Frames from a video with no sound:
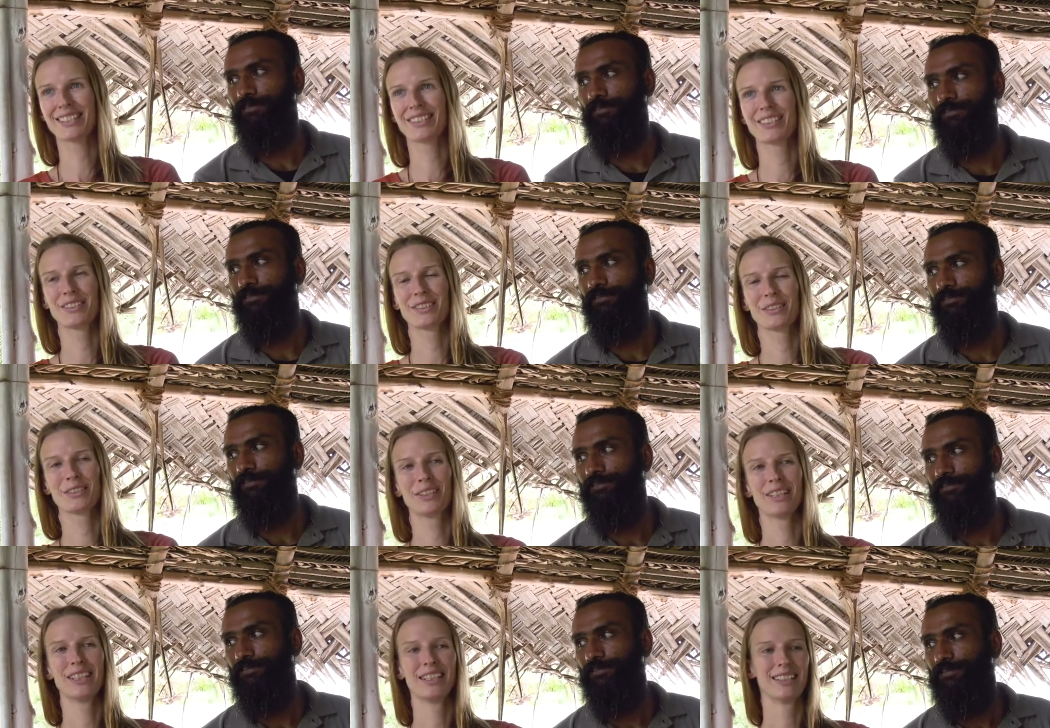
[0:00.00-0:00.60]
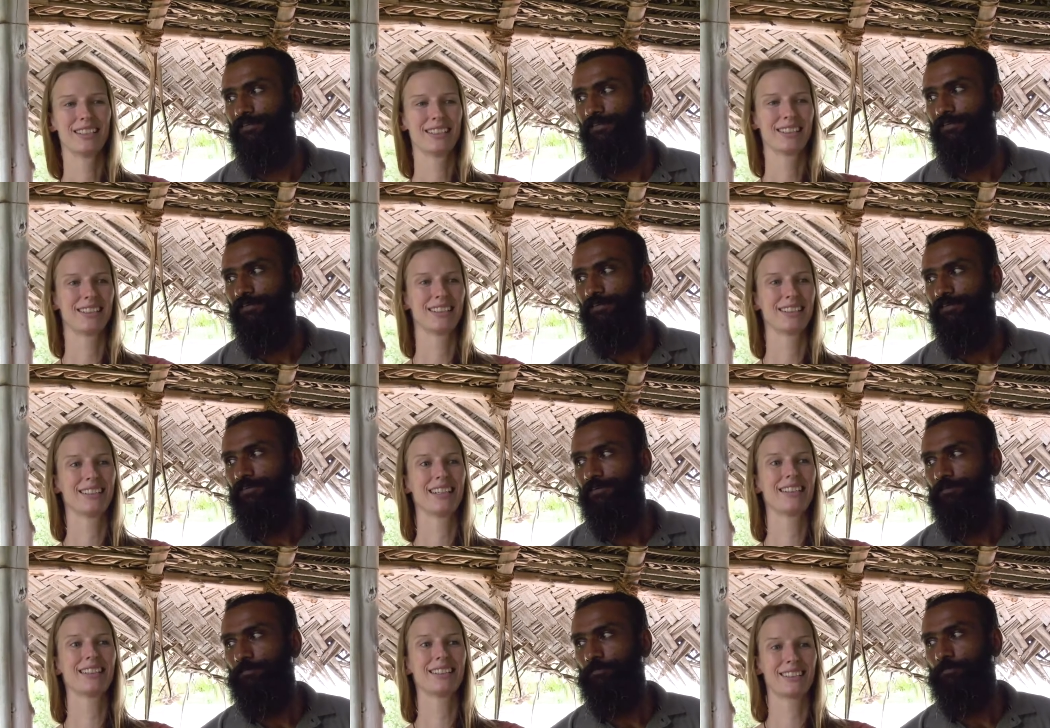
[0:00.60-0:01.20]
Speaker 1: So
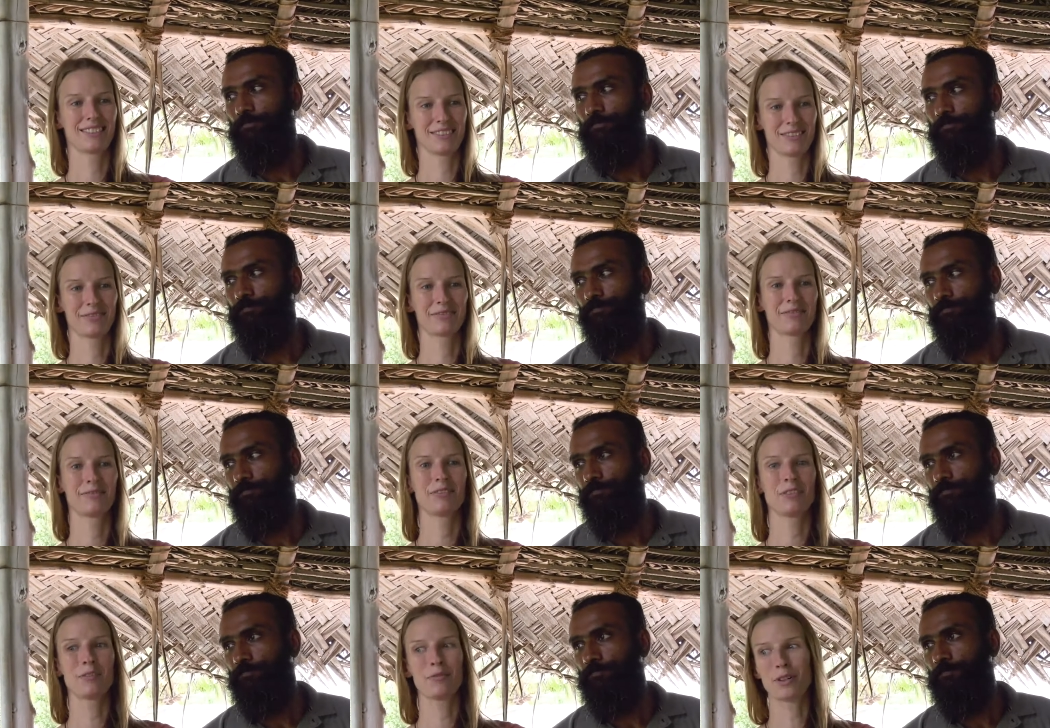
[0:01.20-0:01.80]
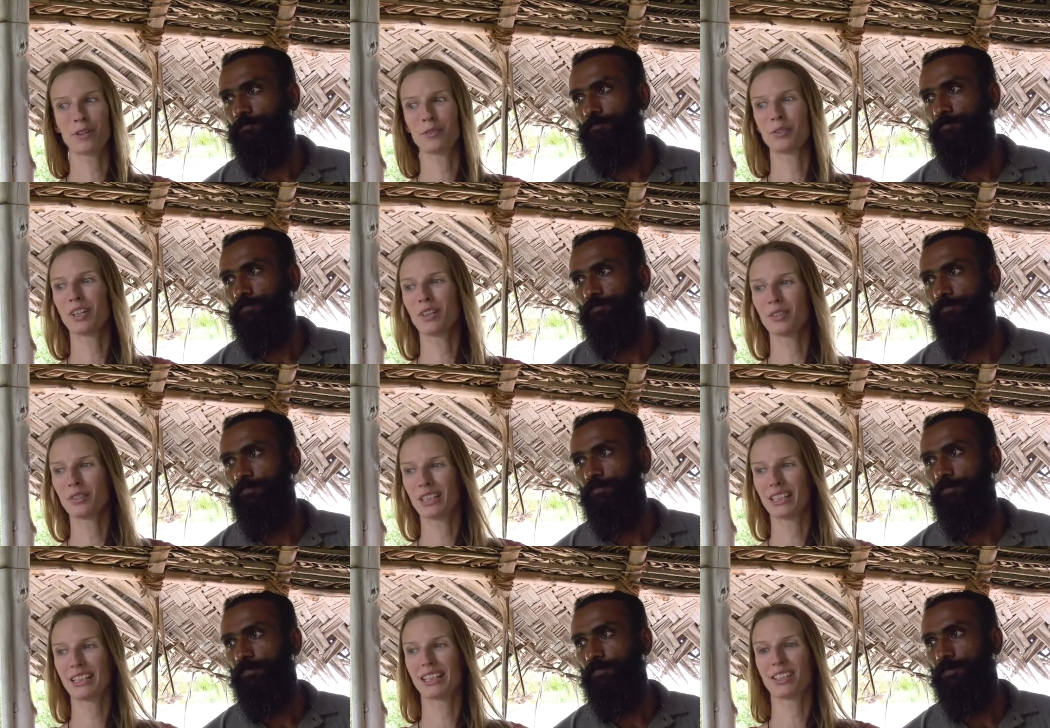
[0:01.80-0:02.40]
then we found
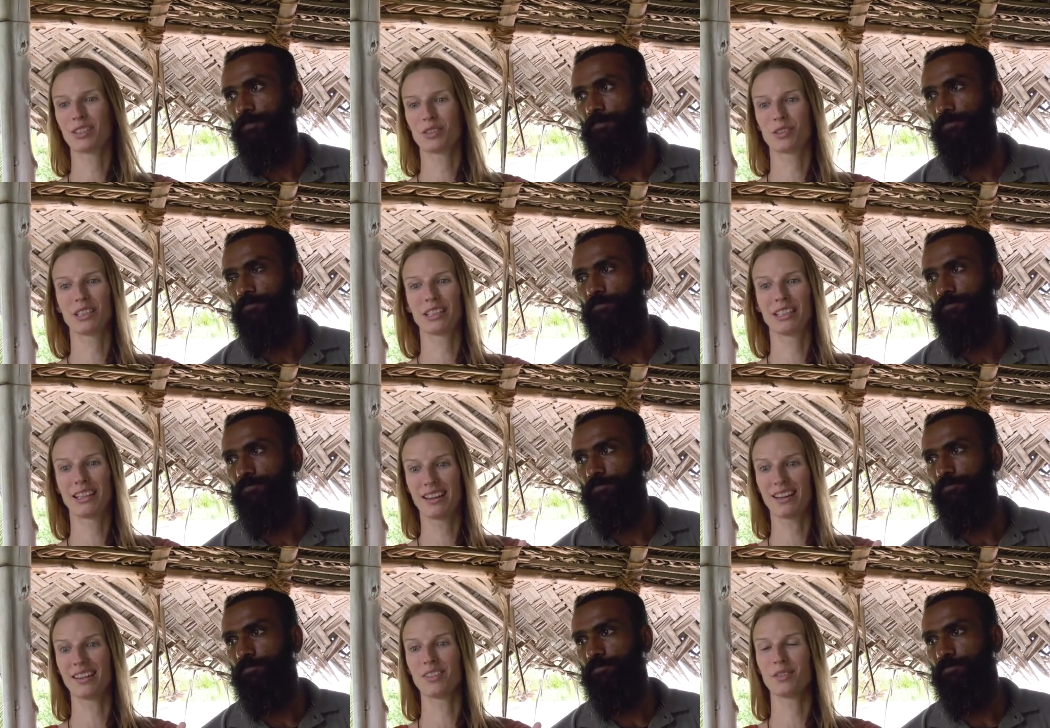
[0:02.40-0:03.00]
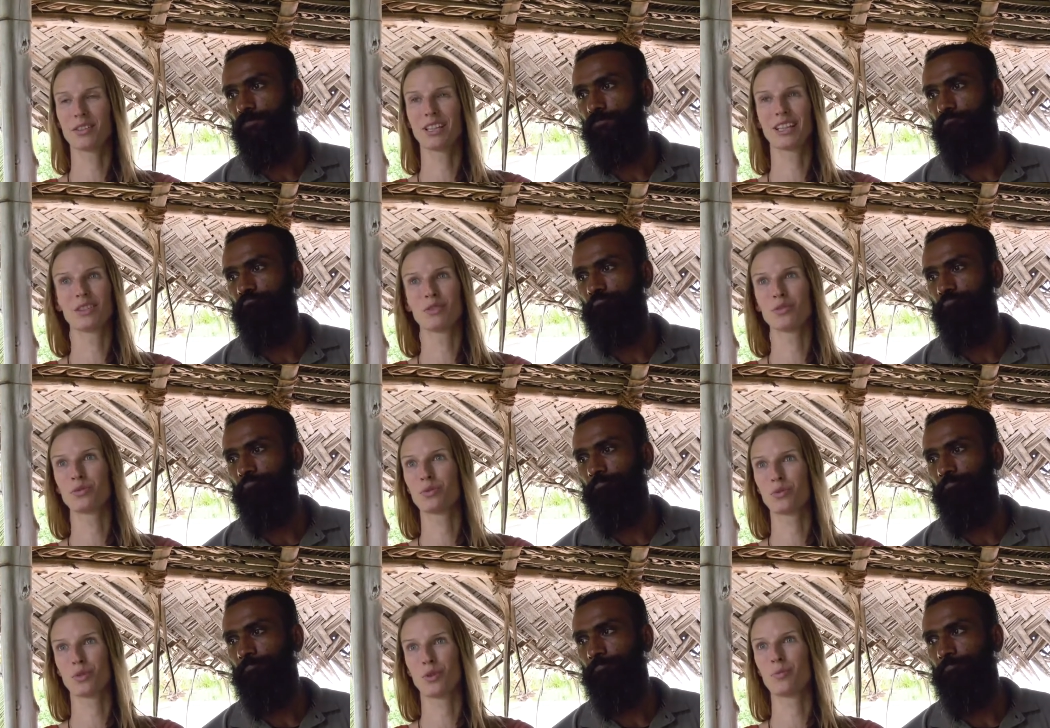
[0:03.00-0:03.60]
out that actually, yeah, you can
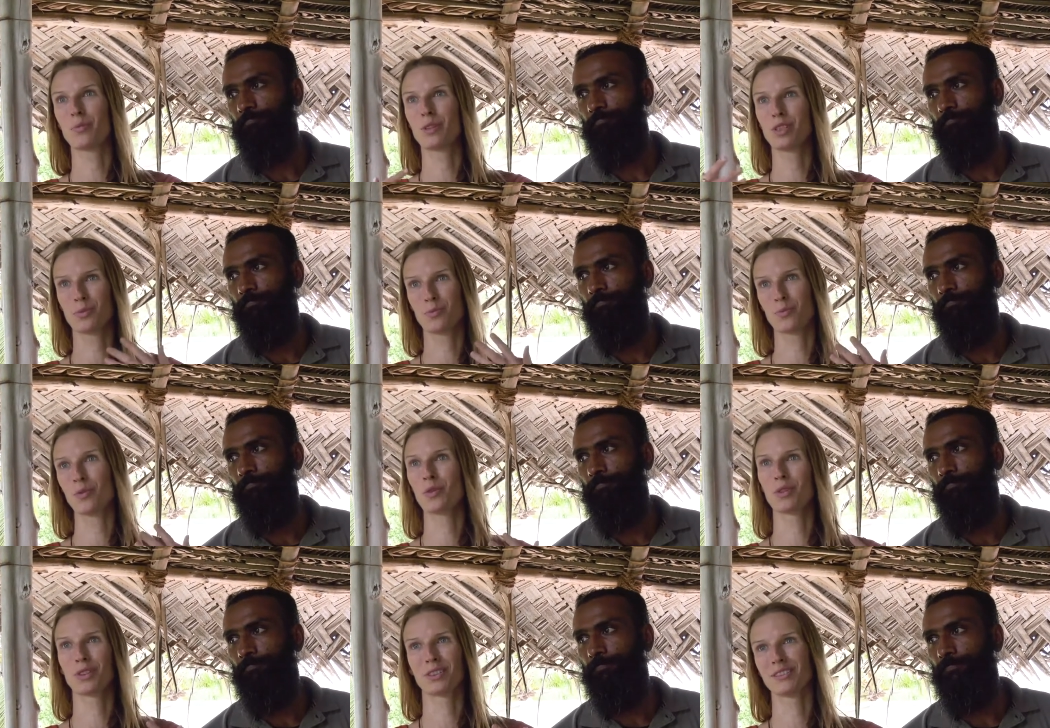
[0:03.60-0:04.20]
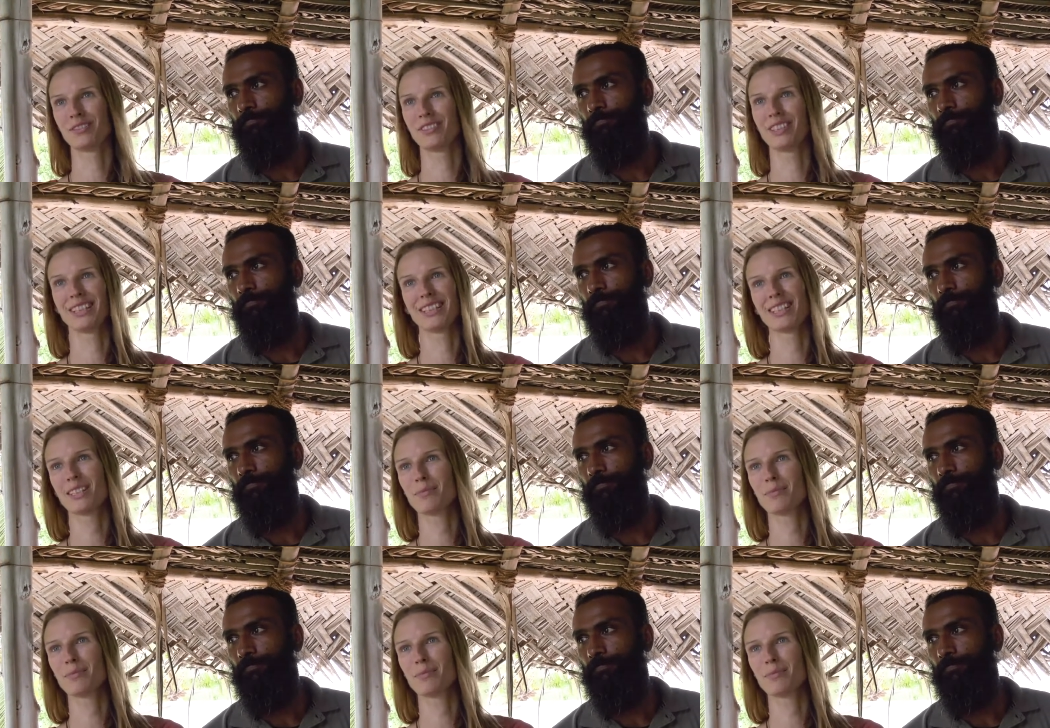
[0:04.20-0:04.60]
do so much more with